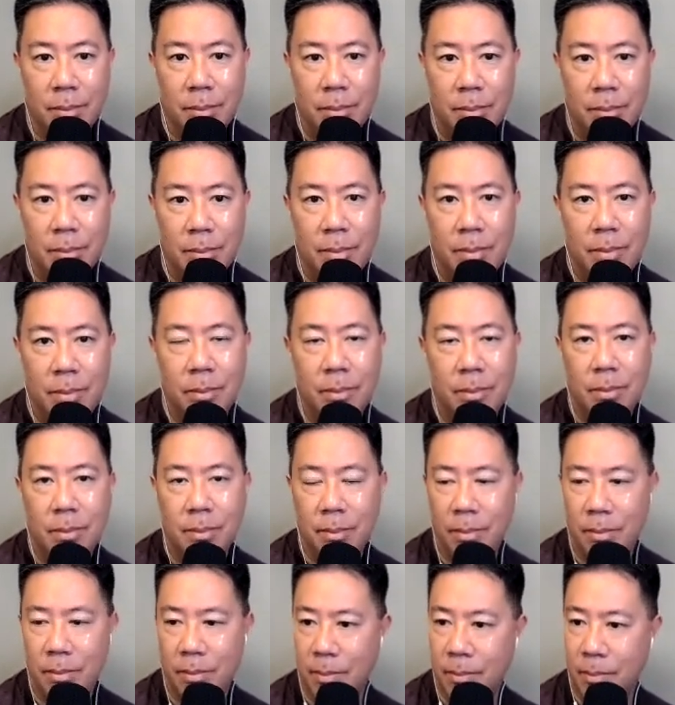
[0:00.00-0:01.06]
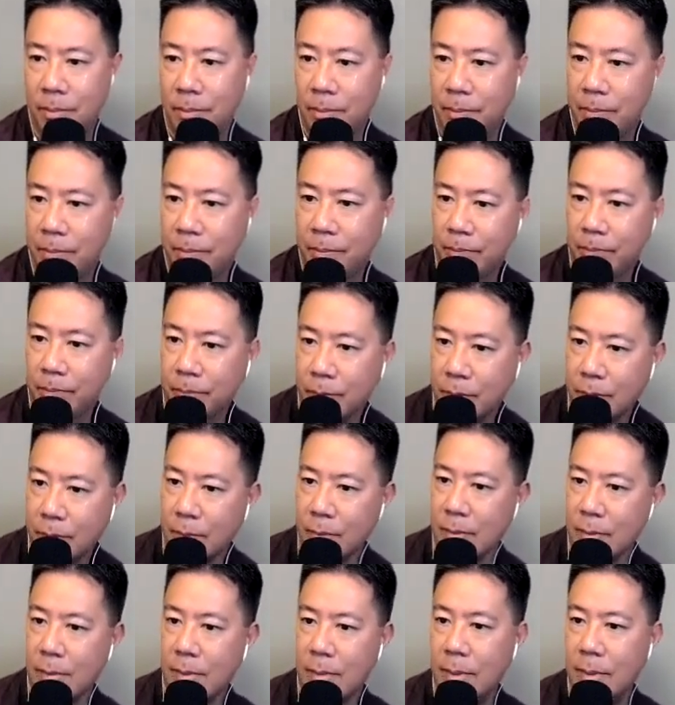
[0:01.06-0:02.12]

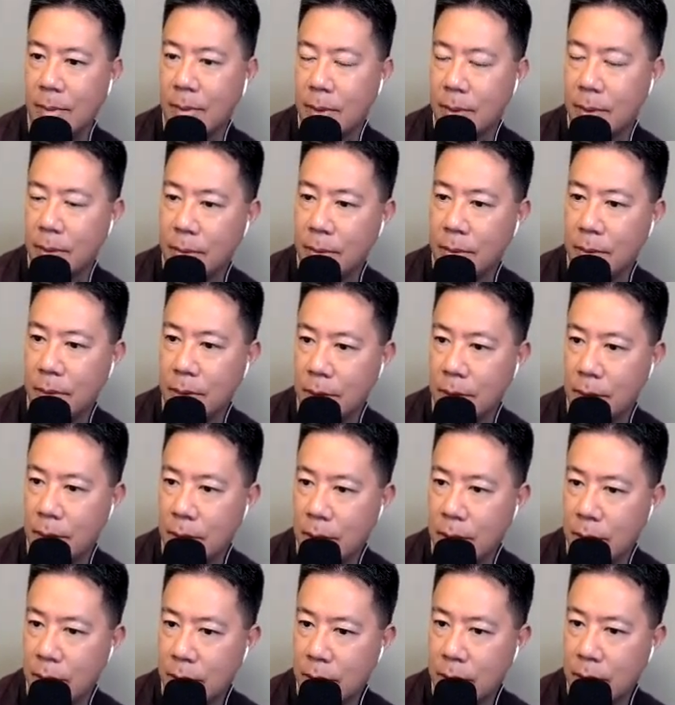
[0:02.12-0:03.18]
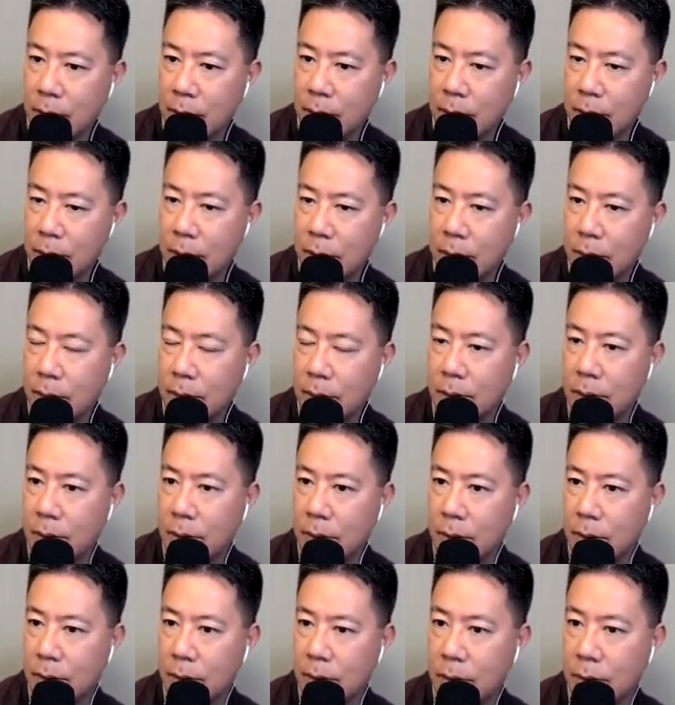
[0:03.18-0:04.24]

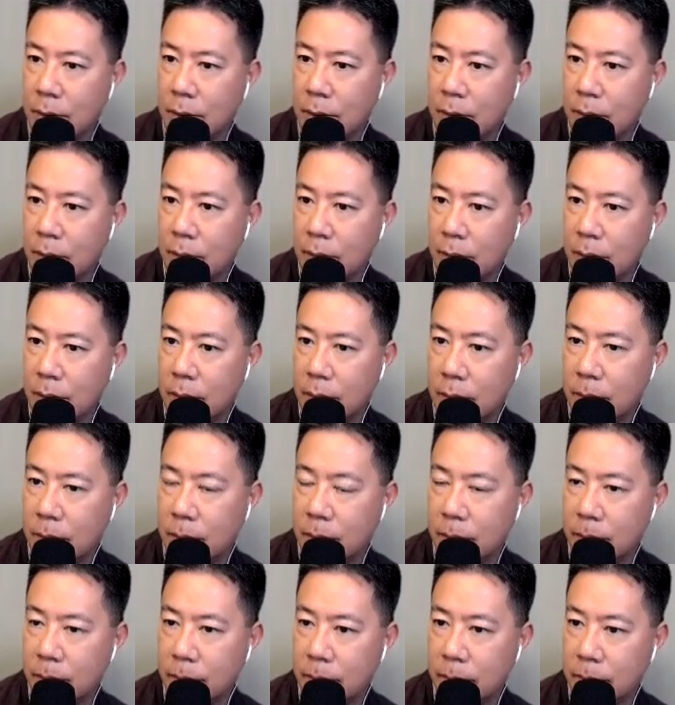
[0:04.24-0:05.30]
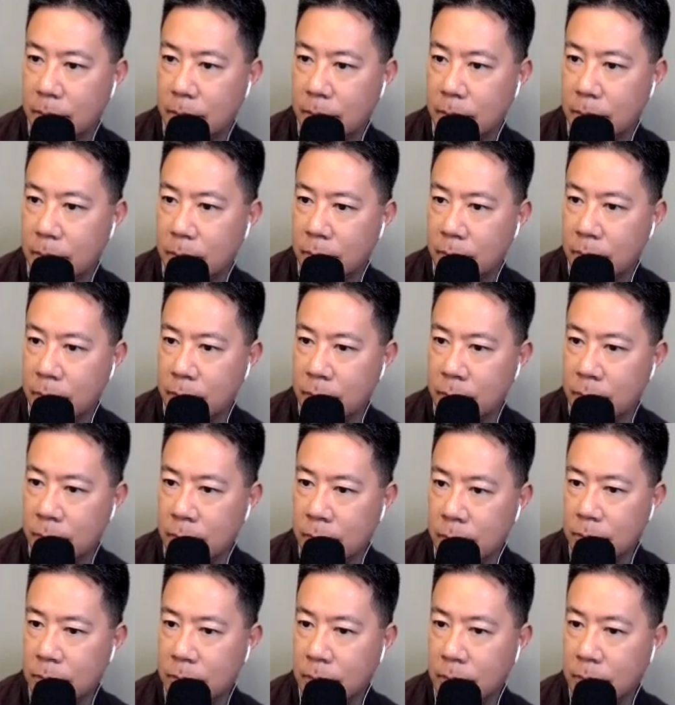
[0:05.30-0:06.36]

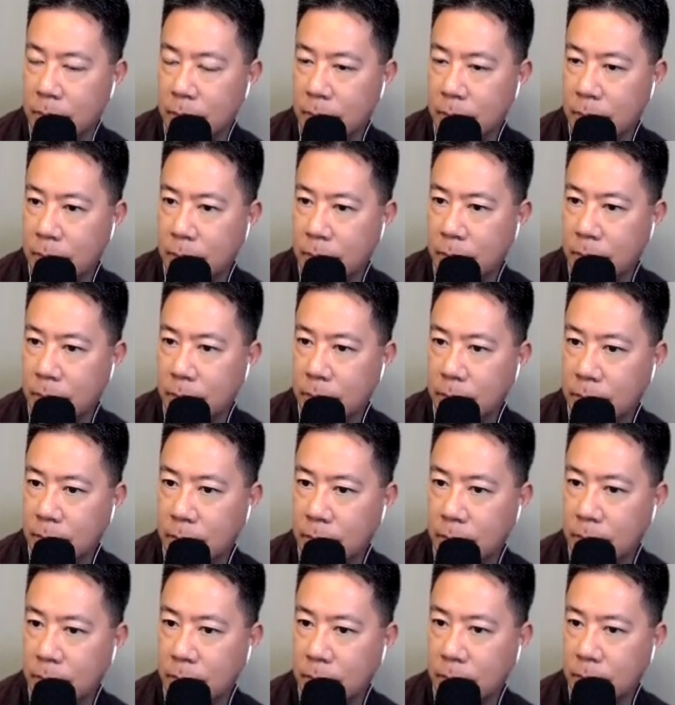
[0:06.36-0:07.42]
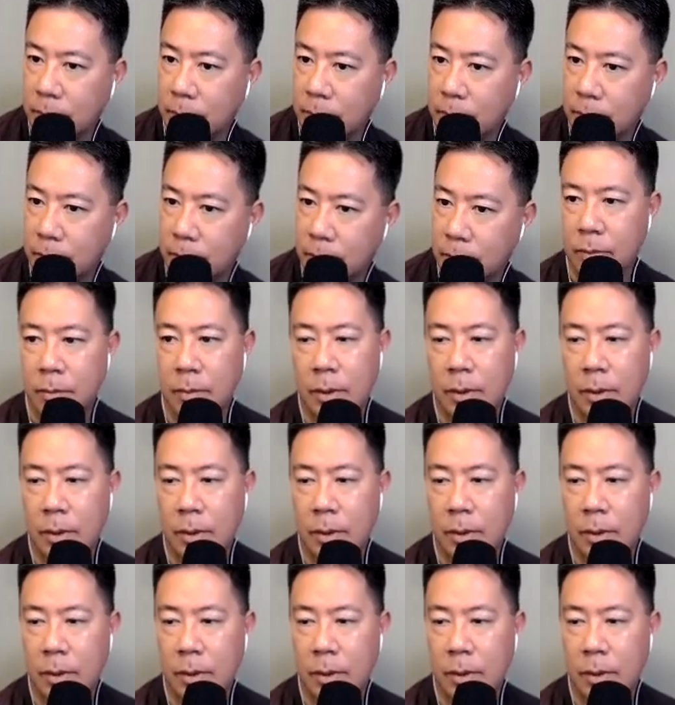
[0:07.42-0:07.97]
No words are spoken by the person on screen.